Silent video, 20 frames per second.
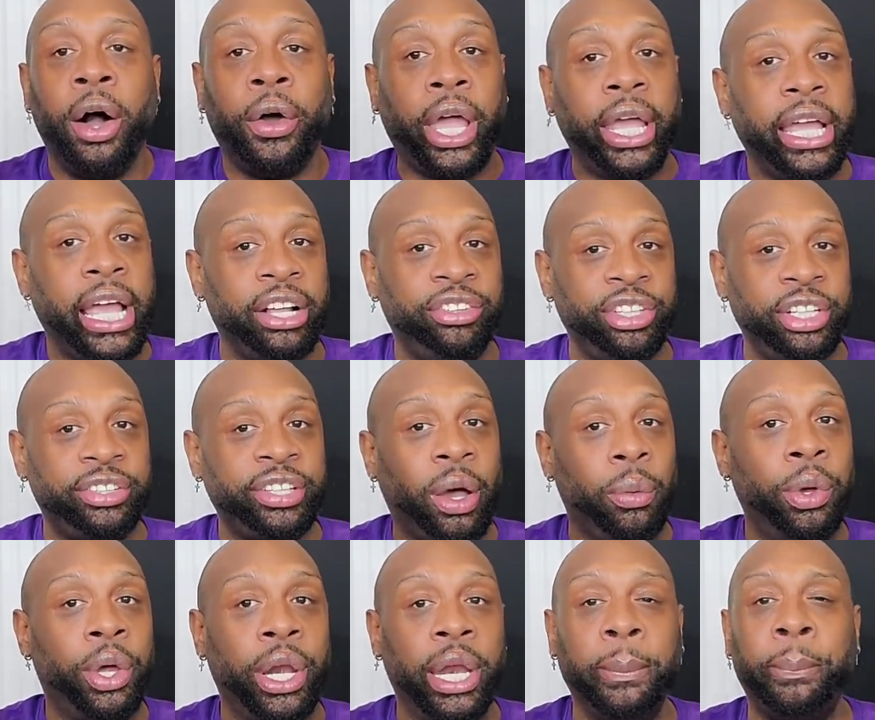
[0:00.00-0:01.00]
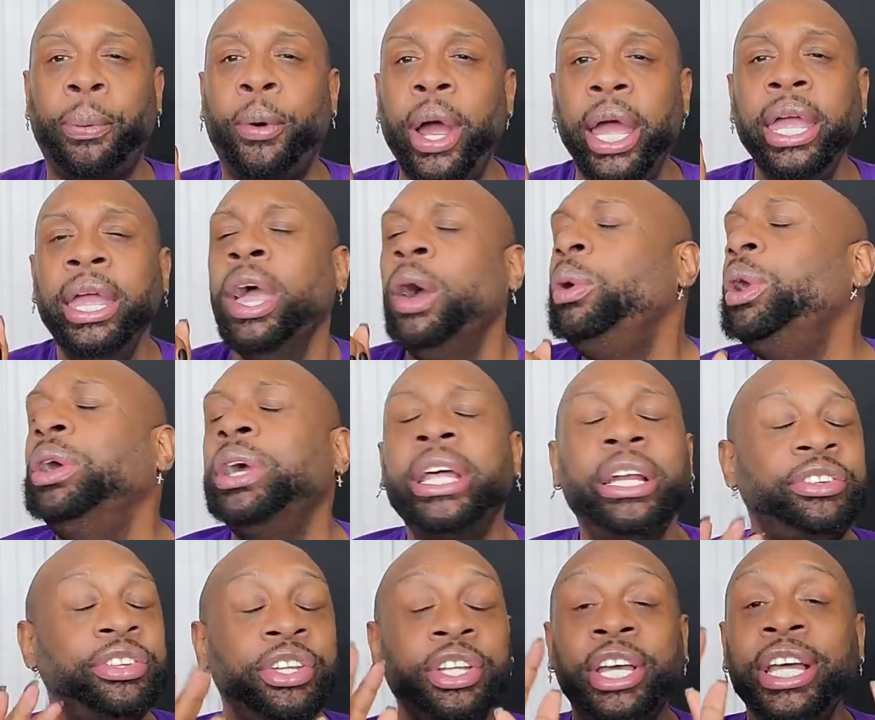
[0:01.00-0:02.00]
Okay, guys, check this out. We're gonna pray. We're gonna
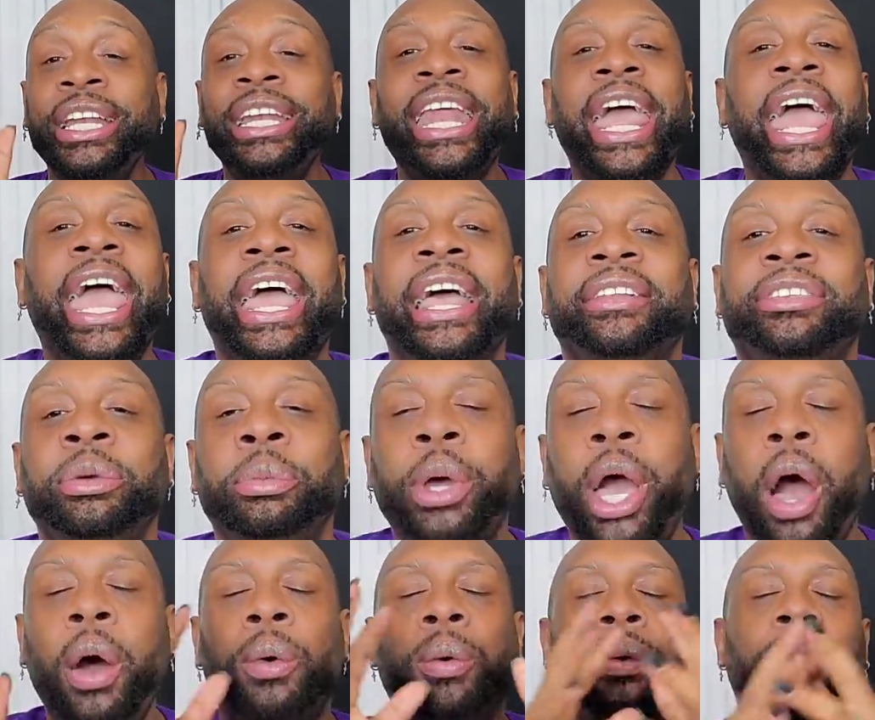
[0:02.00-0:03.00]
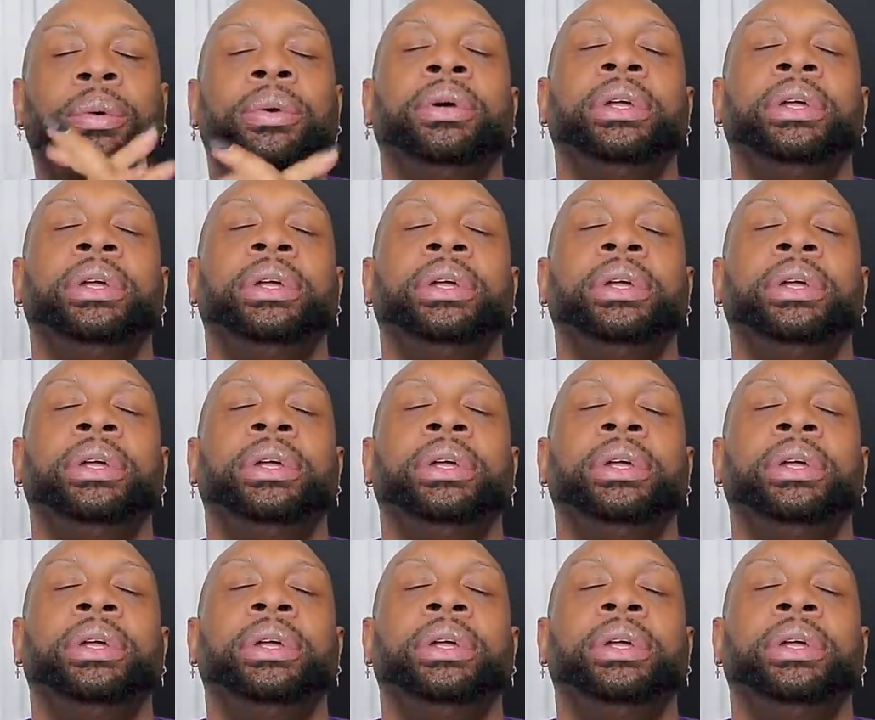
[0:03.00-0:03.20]
get into the goodness. Here we go.